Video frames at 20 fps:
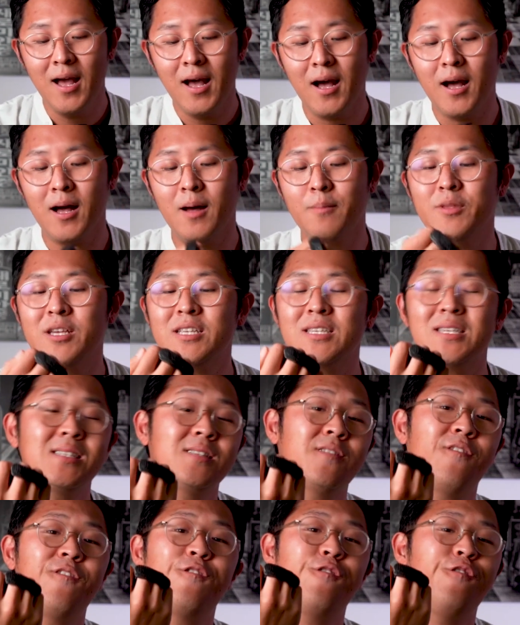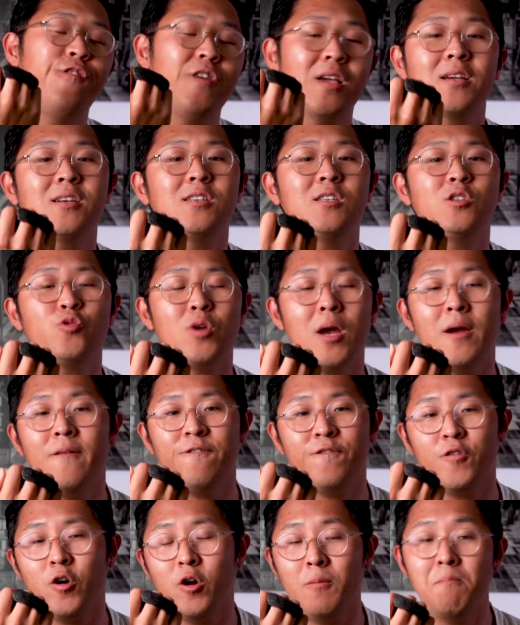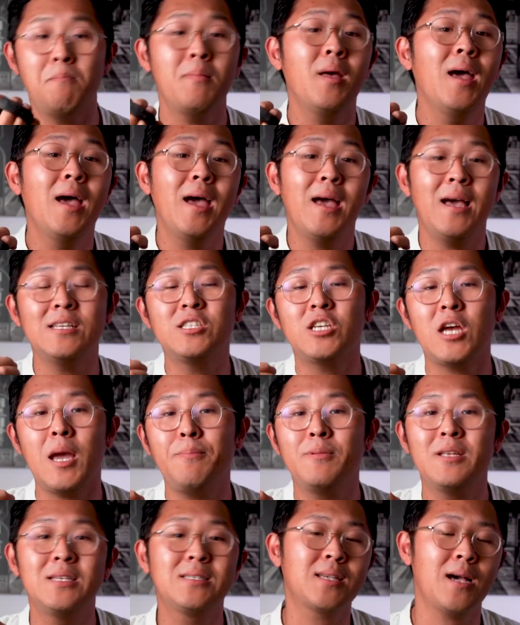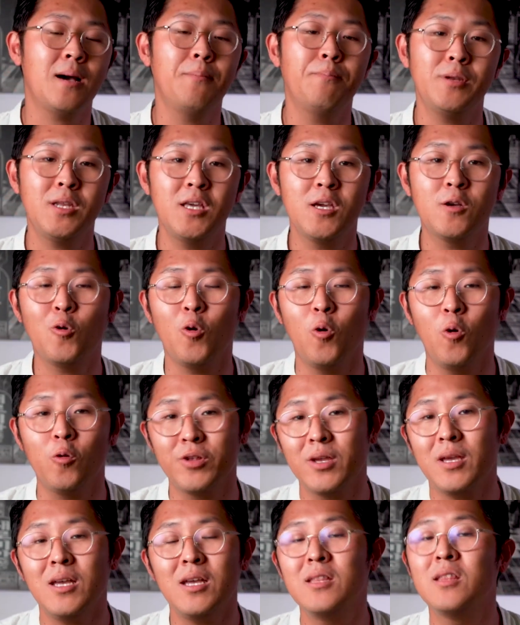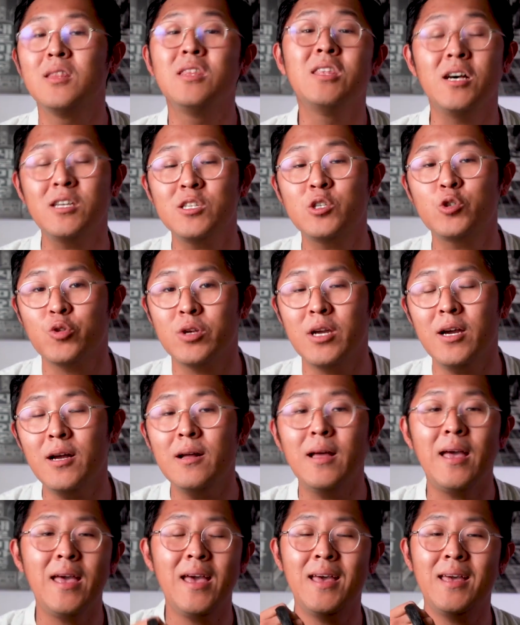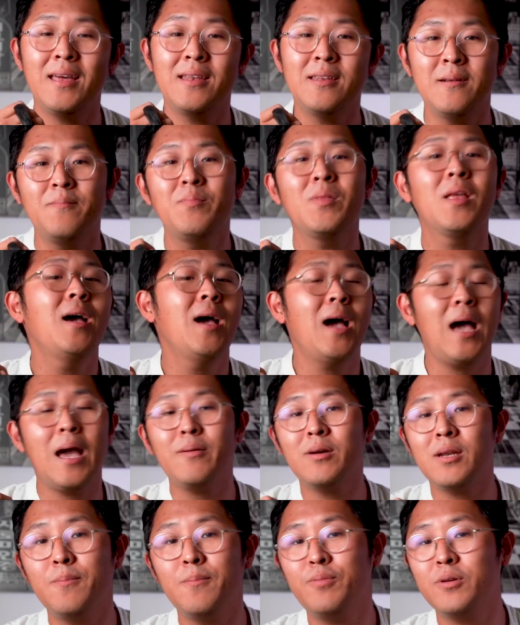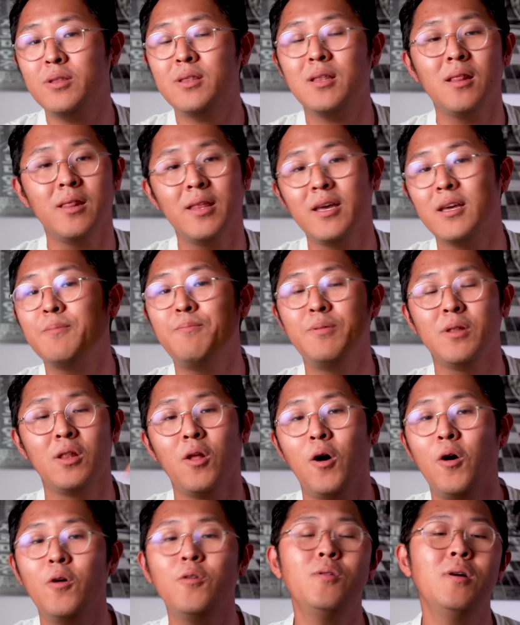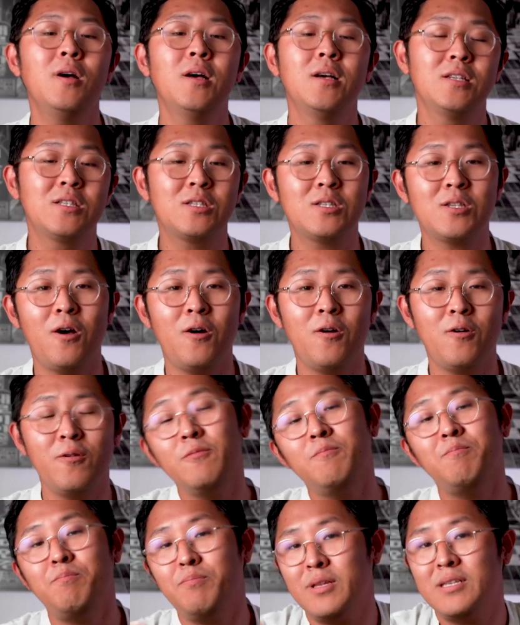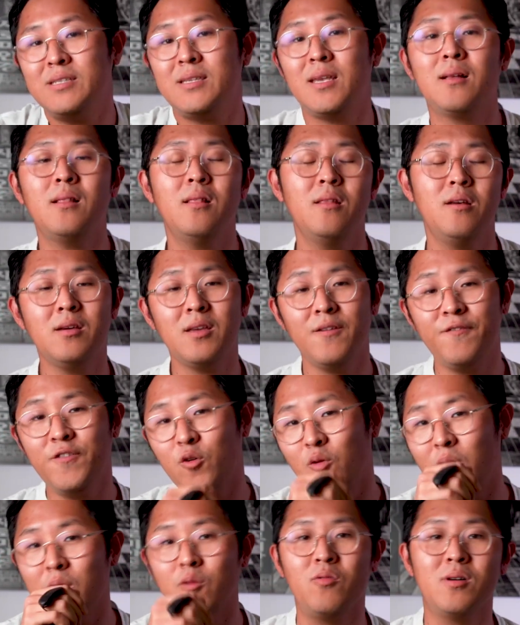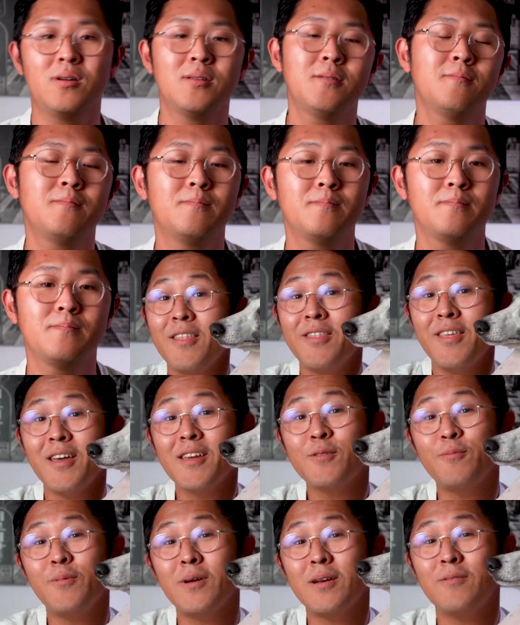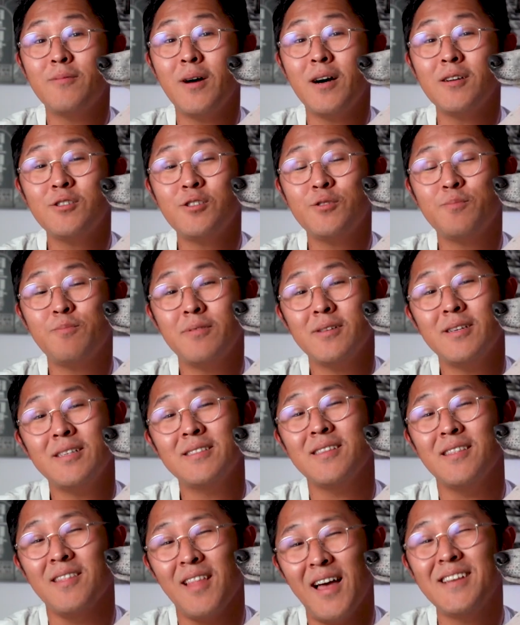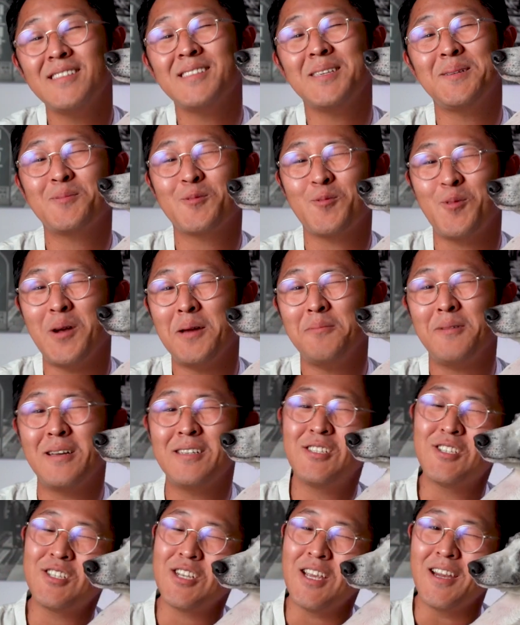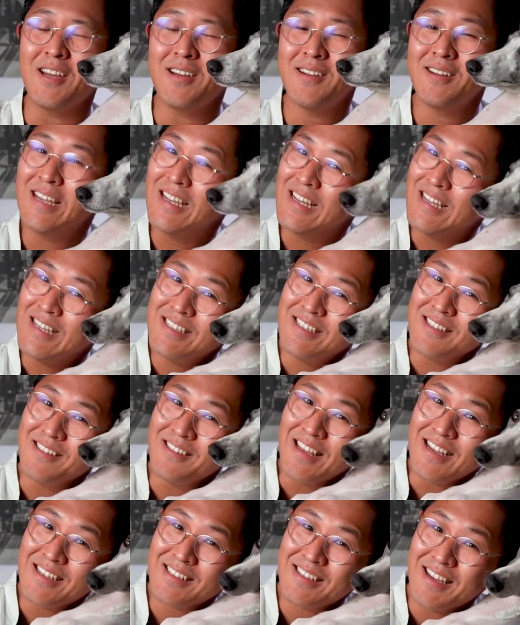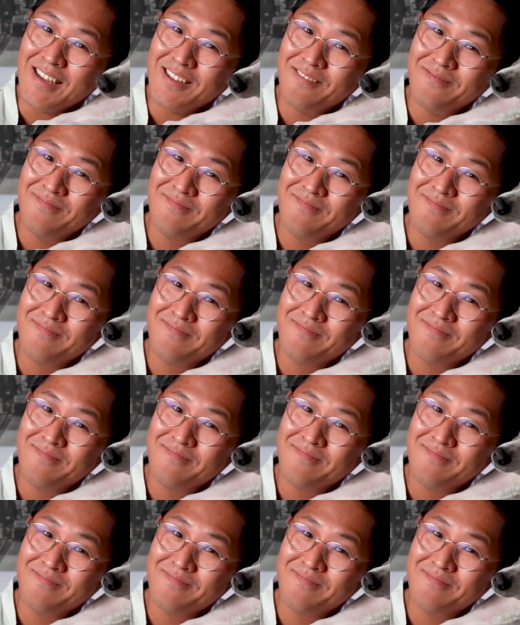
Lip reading: This is a finger strap from a Japanese company called Industria, and I'm put the link below, so please take a look if you want one. Thank you very much. Please like, subscribe, and share. Until next time.